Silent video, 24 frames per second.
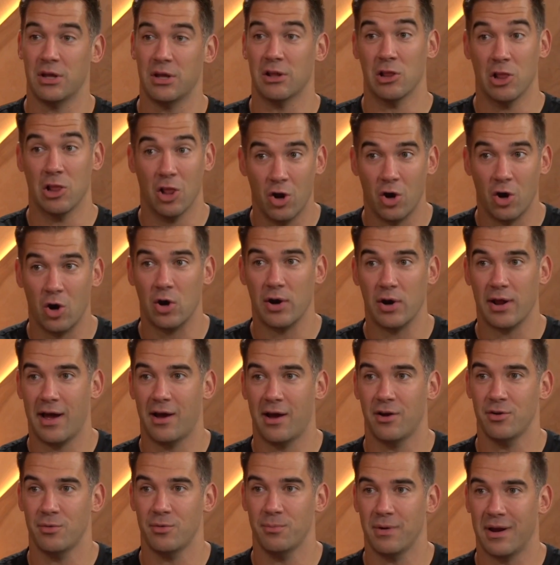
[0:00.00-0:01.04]
you can learn
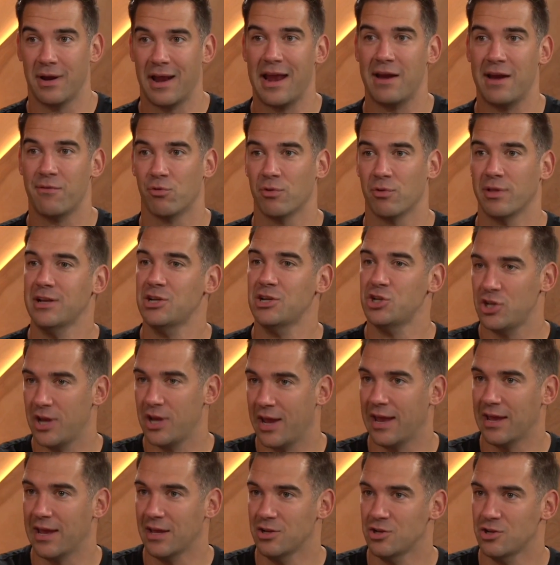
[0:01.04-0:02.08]
how to behaviorally
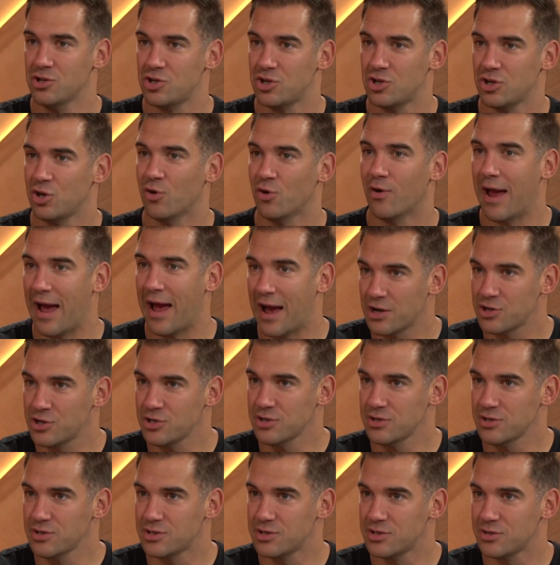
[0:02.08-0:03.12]
change your actions.
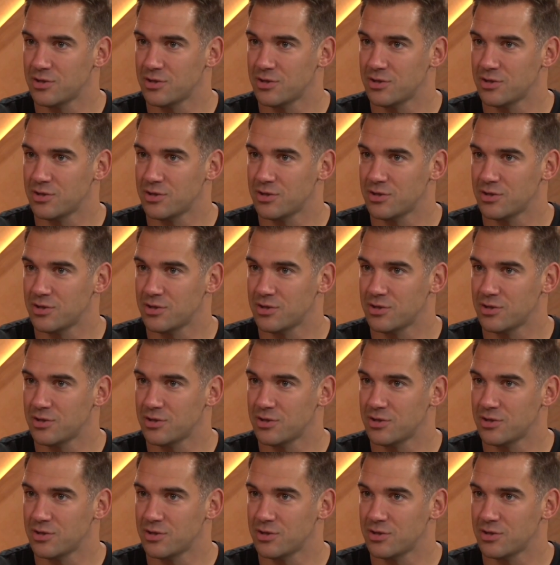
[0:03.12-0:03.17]
That's